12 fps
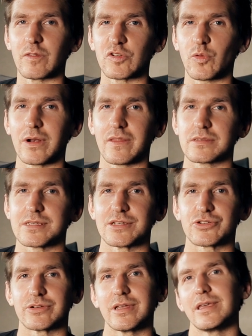of the 20th
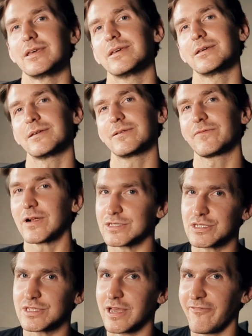century French
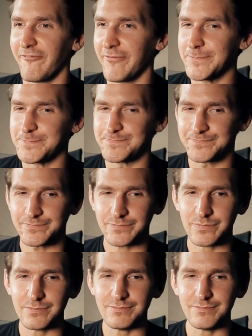stuff.
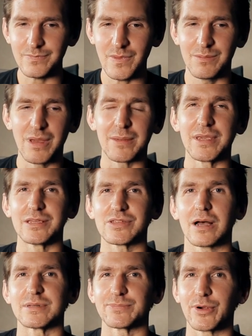Maybe
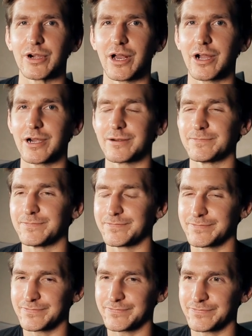Thomas Bernhard.
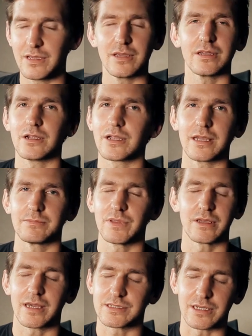
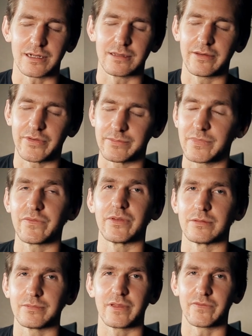You guys are going to love it if
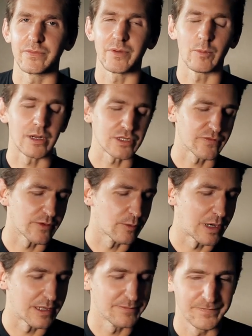you've been watching for a
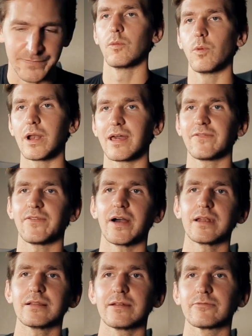while. When I
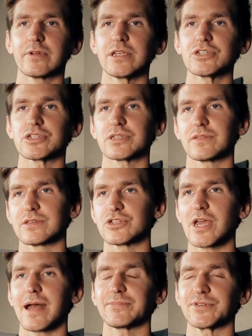finally reached the
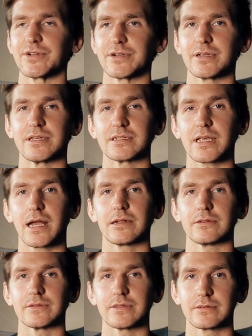chapter
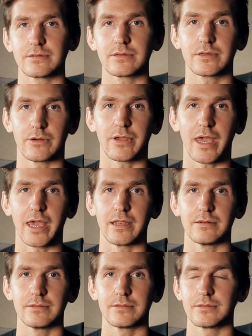entitled
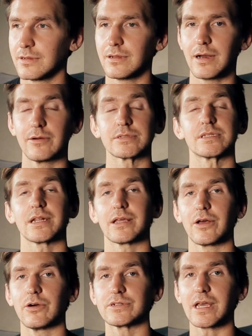Cocaine, I was sitting
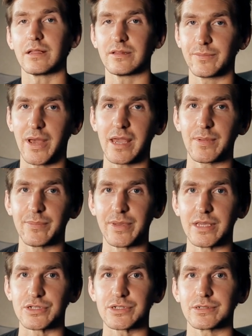in a hotel on Miami
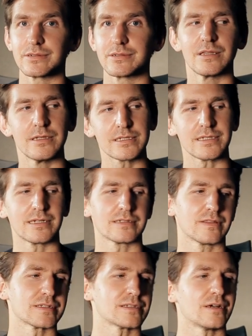Beach, listening
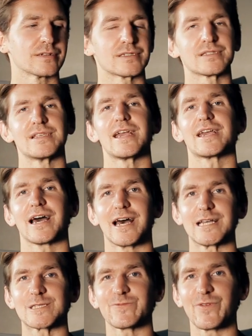to the song Snake
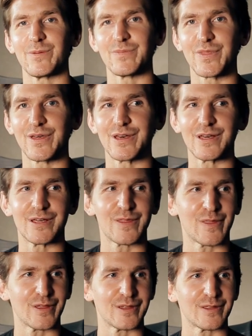Eyes from
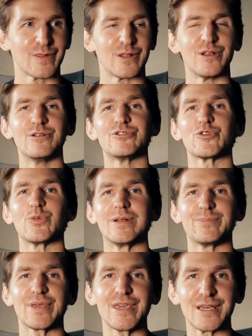the new
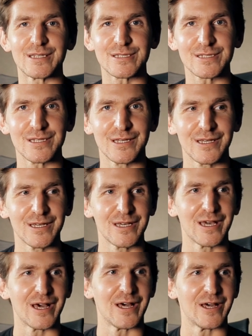Twin Peaks,
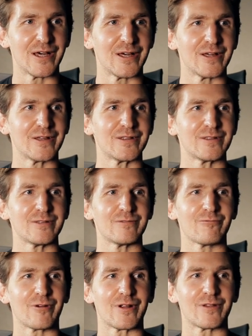
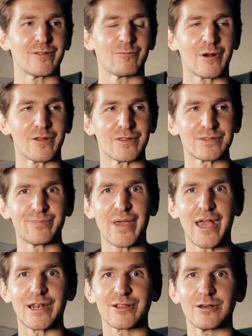where this
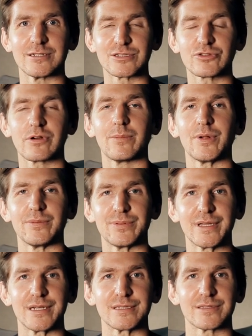band called Trouble
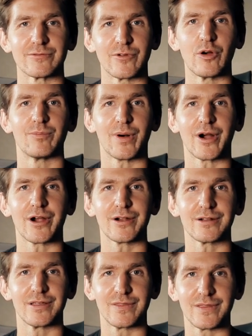plays the road
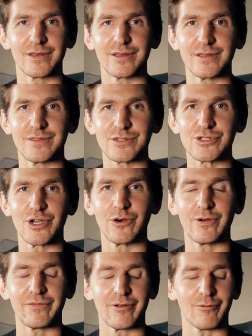bar in the
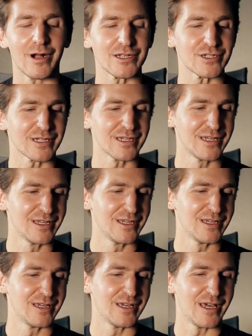show, if you're watching.
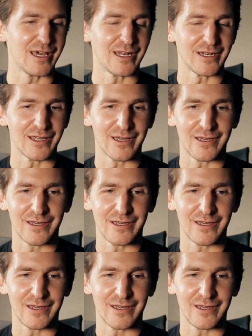And